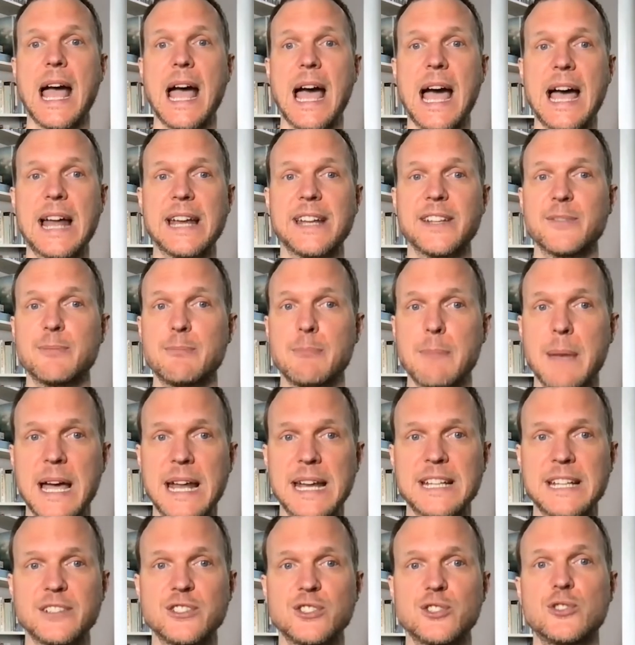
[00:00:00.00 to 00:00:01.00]
and has
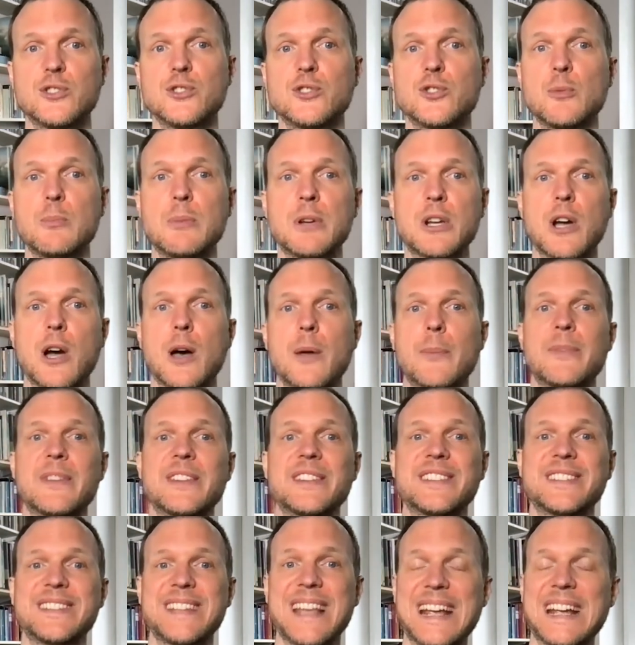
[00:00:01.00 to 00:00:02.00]
managed to become the
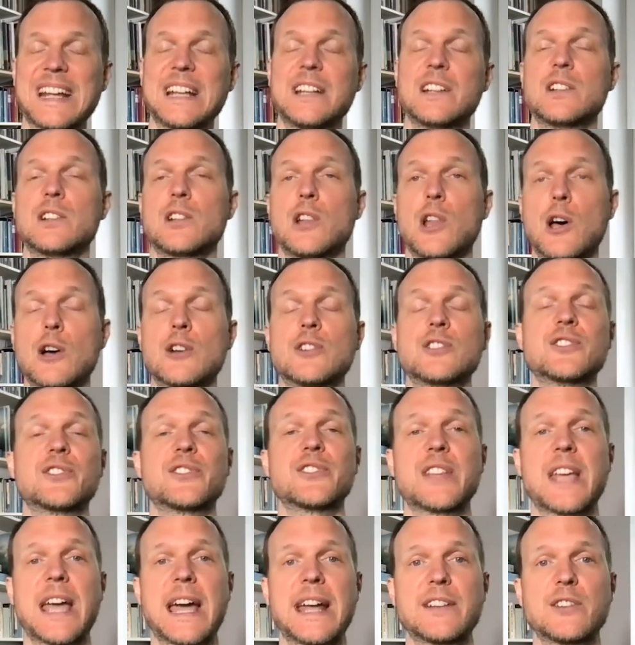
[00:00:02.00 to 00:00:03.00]
second
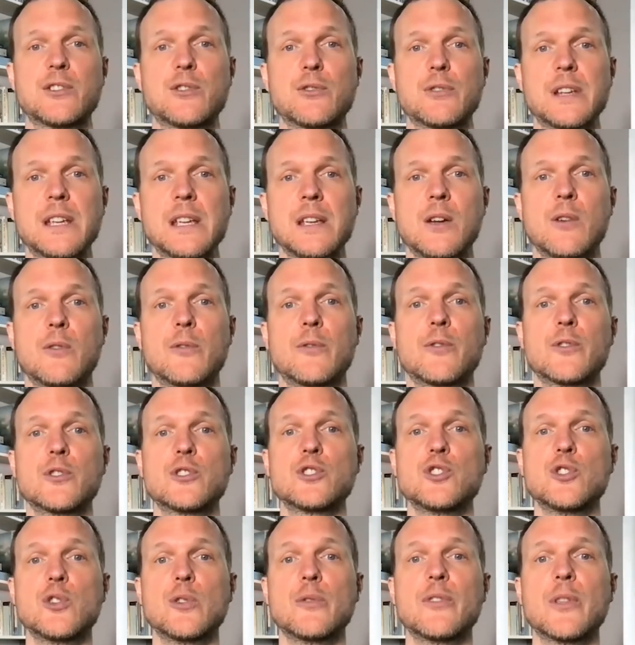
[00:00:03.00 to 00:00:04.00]
largest category for
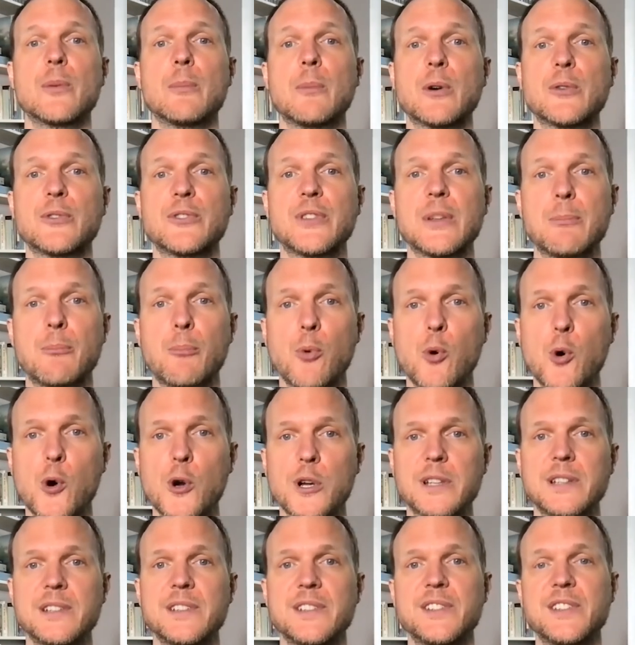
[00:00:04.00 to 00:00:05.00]
two of the most
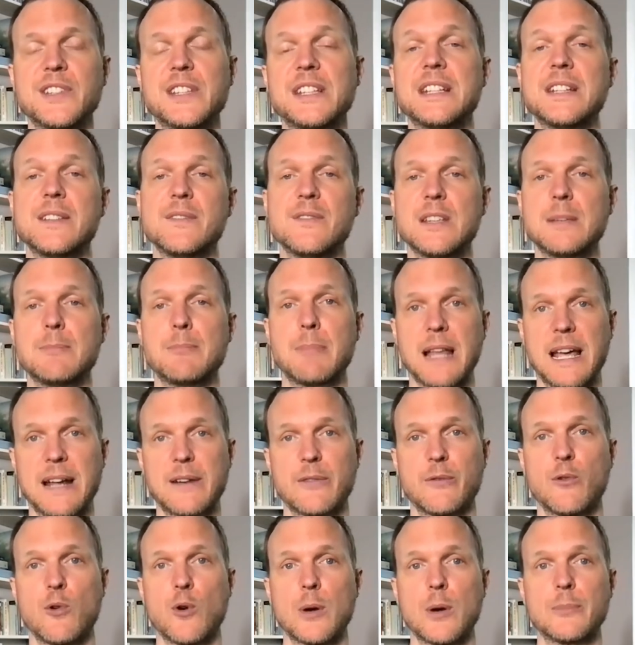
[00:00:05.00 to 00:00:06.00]
important CTV
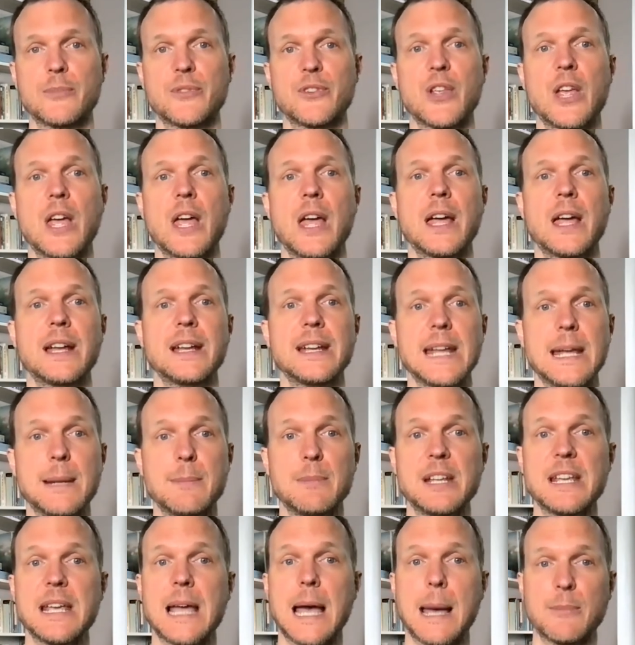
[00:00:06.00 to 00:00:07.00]
platforms,
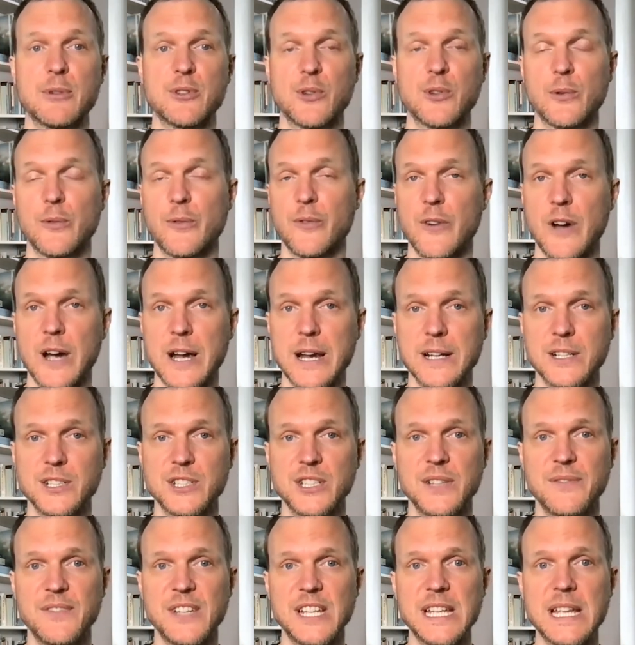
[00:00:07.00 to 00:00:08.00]
namely Amazon Fire
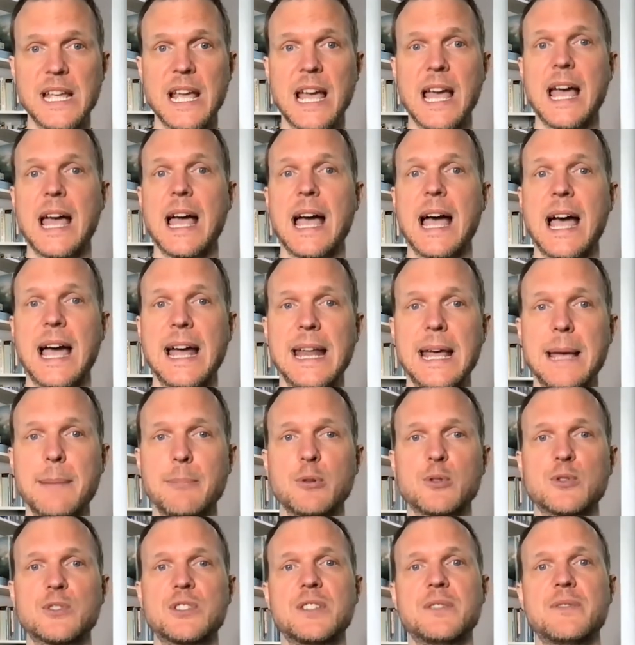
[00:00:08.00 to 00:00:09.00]
TV and
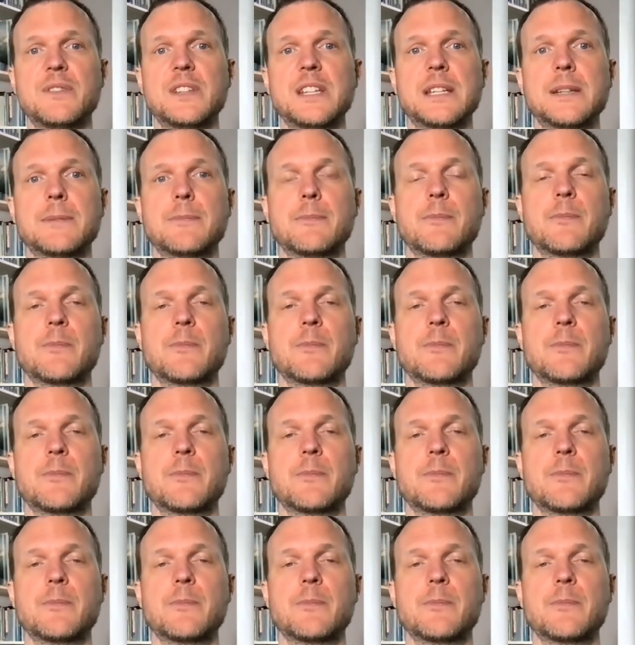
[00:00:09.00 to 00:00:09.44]
Apple TV.